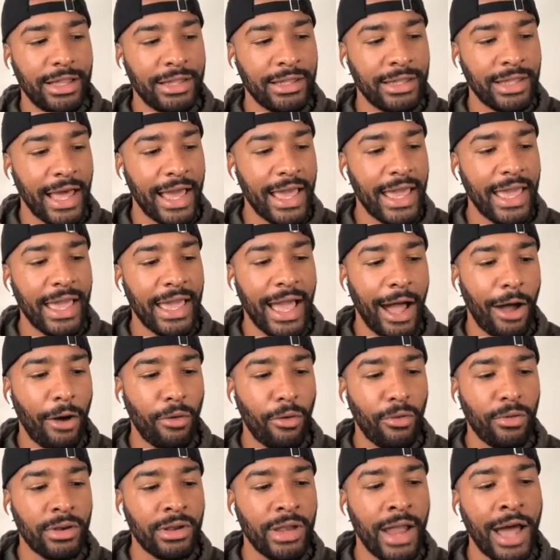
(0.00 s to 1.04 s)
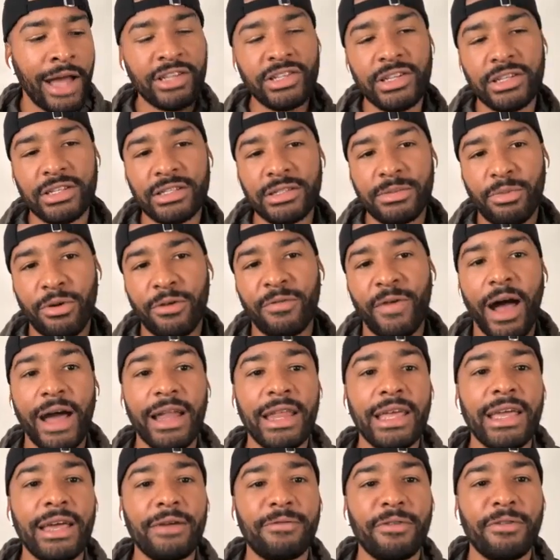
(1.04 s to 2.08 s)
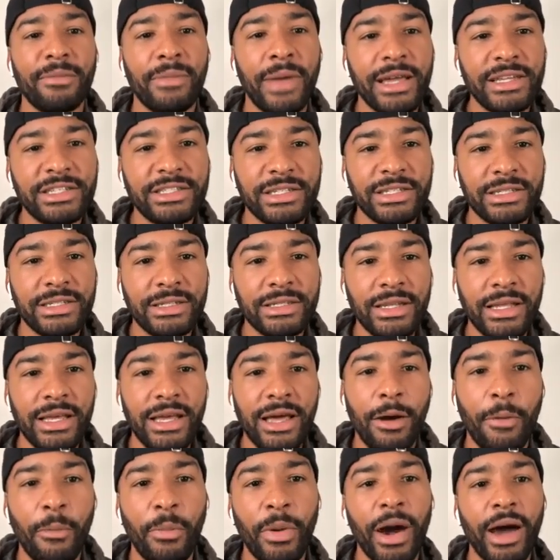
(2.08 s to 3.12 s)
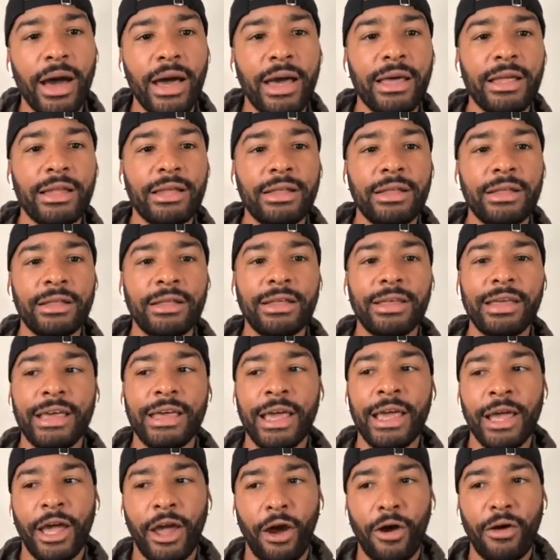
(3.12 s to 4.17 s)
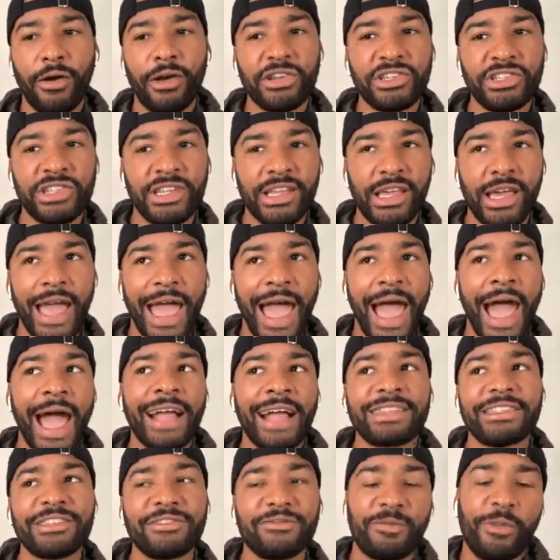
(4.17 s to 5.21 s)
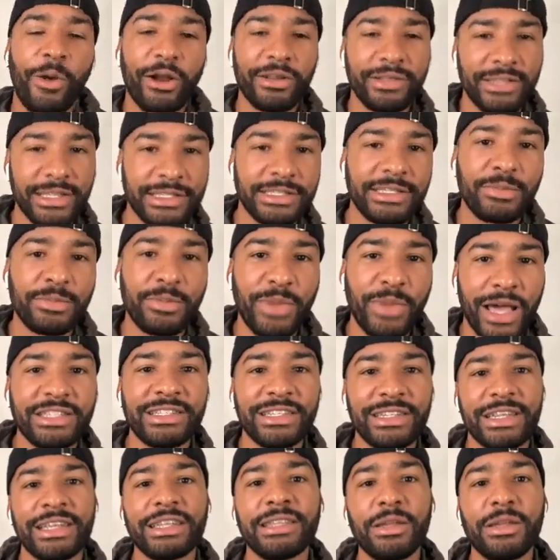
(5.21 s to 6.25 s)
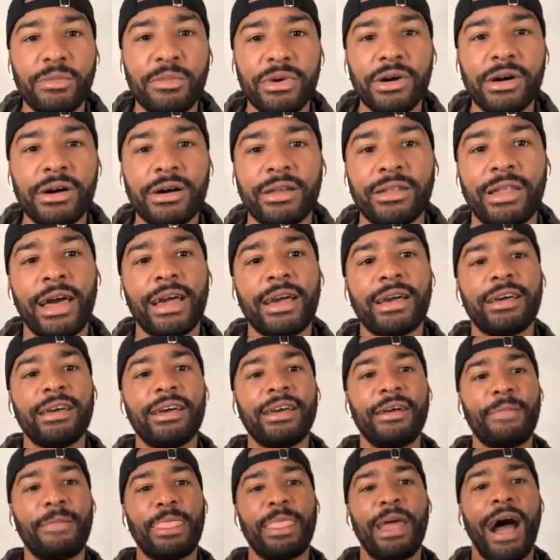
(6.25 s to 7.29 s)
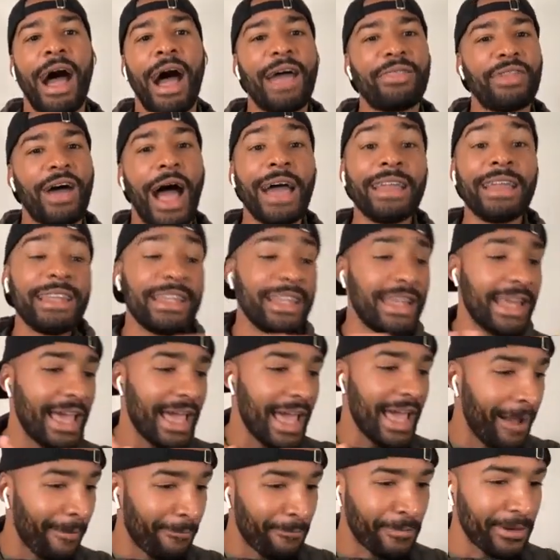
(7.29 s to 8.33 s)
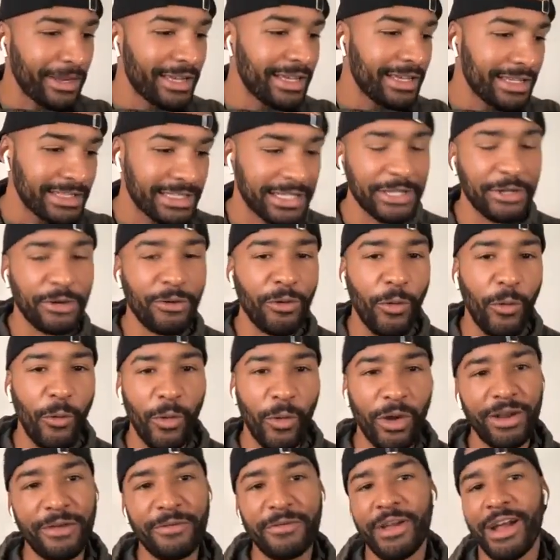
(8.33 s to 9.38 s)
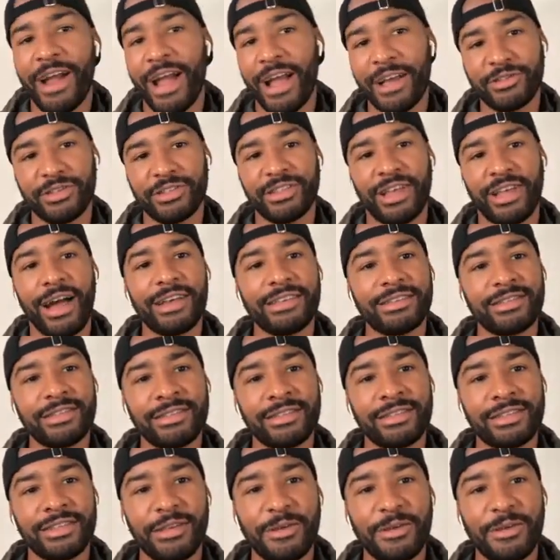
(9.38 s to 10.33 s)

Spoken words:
laying out, not just providing information, but encouraging active participation in the book. Like, I thought I did every single one of your exercises.